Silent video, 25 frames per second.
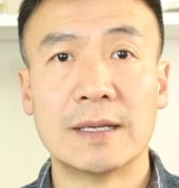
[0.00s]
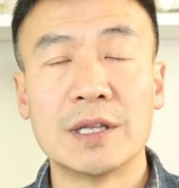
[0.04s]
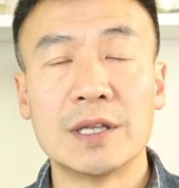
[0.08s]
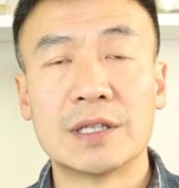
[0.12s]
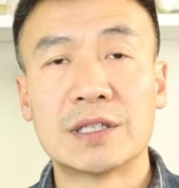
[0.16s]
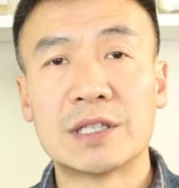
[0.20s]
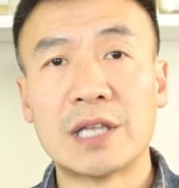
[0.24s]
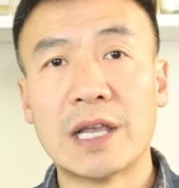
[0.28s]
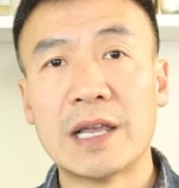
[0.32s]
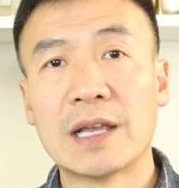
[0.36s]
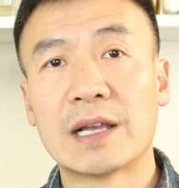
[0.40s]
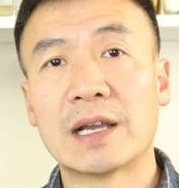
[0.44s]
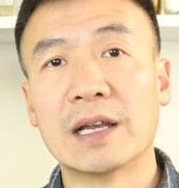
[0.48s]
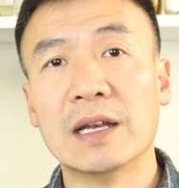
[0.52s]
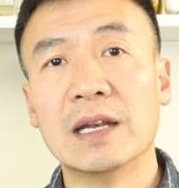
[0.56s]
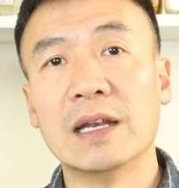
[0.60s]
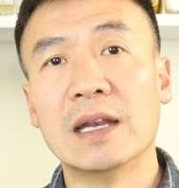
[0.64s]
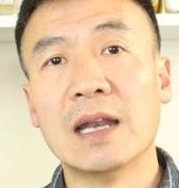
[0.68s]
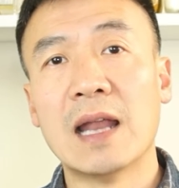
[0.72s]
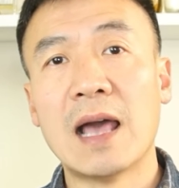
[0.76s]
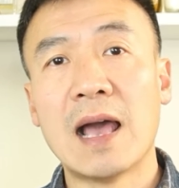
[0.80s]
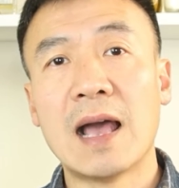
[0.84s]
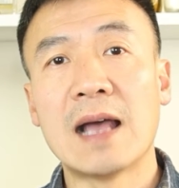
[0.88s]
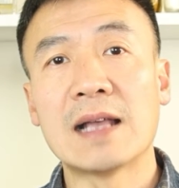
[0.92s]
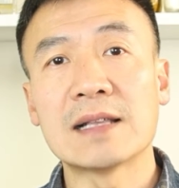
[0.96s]
It takes
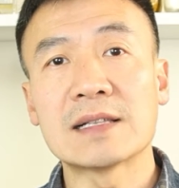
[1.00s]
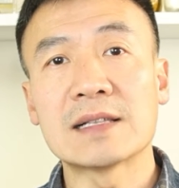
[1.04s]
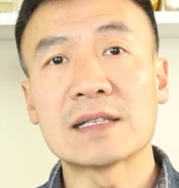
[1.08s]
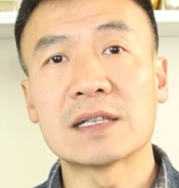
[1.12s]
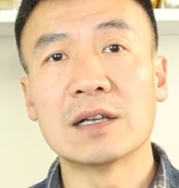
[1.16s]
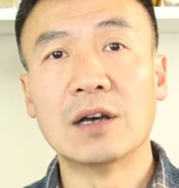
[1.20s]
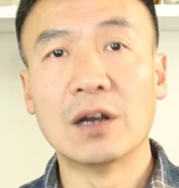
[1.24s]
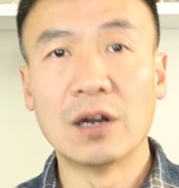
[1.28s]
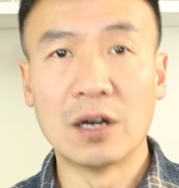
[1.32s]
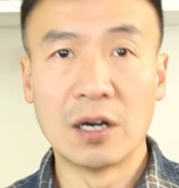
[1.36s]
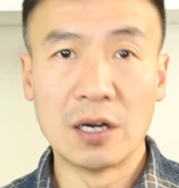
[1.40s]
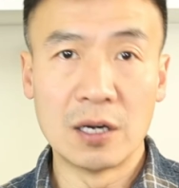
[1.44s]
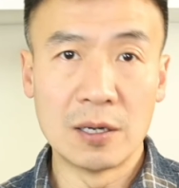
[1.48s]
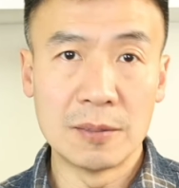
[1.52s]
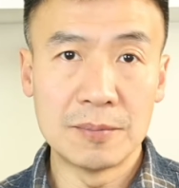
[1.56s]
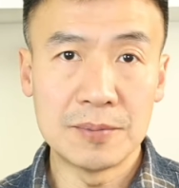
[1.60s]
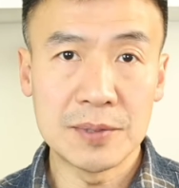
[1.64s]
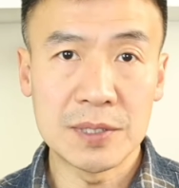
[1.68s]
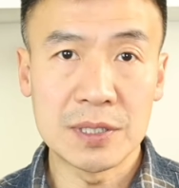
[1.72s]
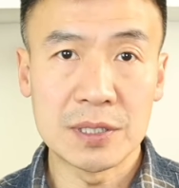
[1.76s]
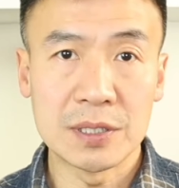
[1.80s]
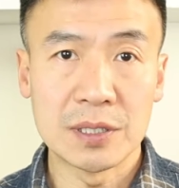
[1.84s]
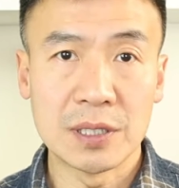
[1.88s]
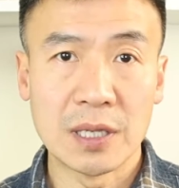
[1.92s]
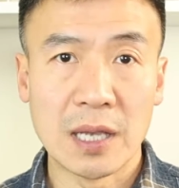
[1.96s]
less
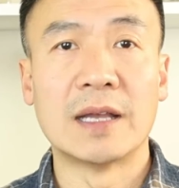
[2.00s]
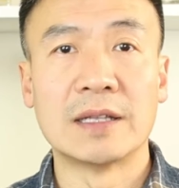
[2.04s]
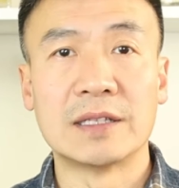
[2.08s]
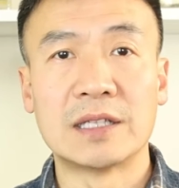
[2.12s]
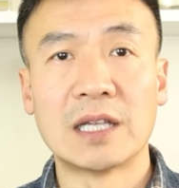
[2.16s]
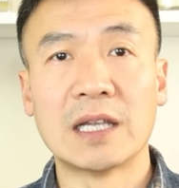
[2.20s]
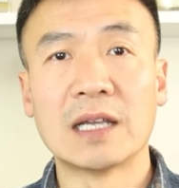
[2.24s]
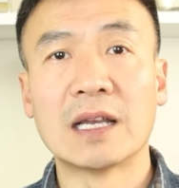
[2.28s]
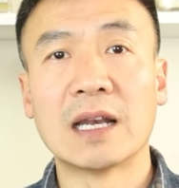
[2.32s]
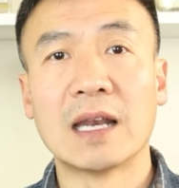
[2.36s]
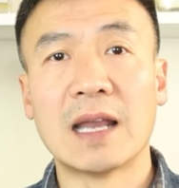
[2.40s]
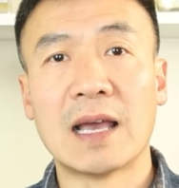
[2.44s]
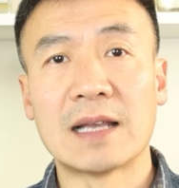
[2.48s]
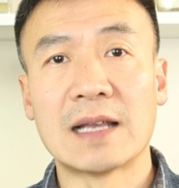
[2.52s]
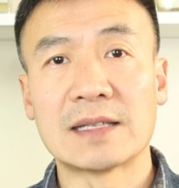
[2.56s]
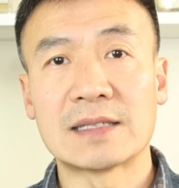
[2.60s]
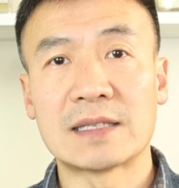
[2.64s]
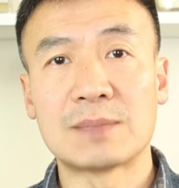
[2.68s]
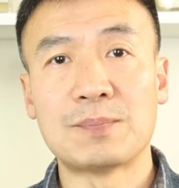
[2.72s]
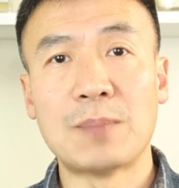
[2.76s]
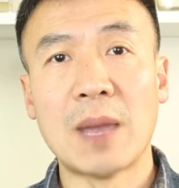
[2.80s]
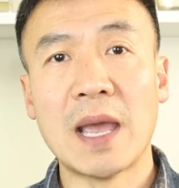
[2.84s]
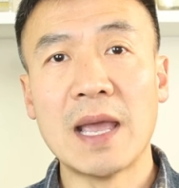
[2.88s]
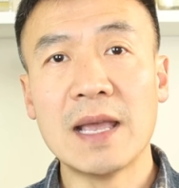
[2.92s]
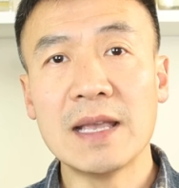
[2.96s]
herbs and take
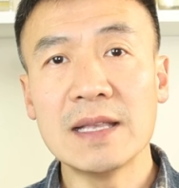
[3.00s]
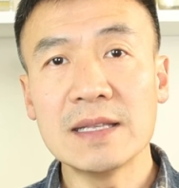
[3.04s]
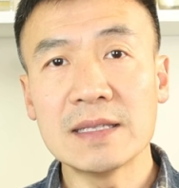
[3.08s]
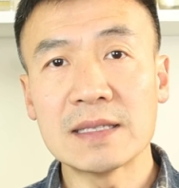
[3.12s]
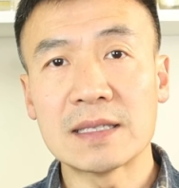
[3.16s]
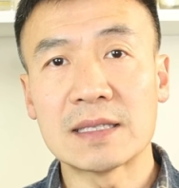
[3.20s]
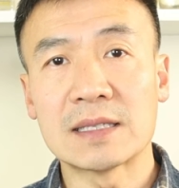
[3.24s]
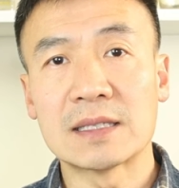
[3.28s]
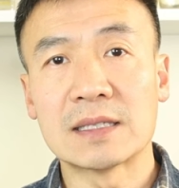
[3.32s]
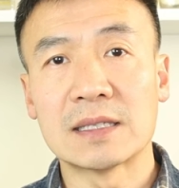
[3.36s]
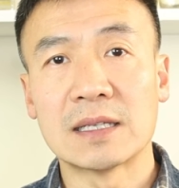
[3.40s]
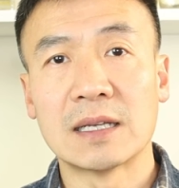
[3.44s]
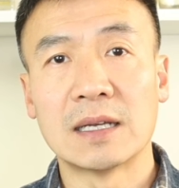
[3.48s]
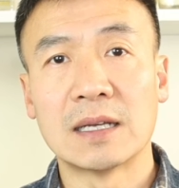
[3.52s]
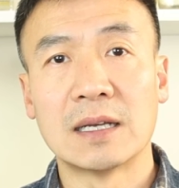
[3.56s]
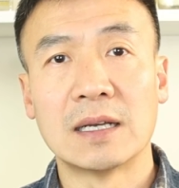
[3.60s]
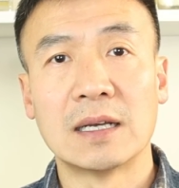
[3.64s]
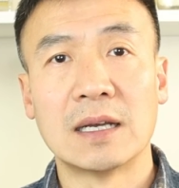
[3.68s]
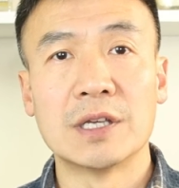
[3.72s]
less space.